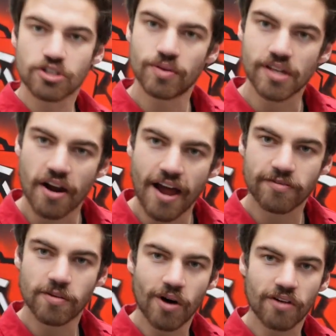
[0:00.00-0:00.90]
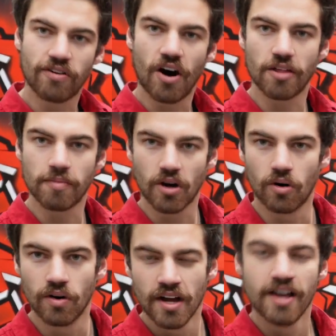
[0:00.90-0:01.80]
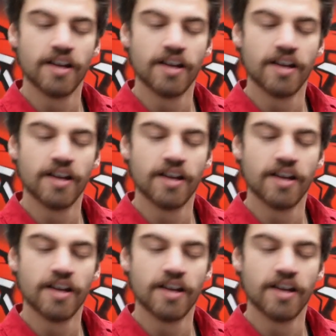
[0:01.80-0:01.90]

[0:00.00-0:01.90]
so we don't have to modify them at all.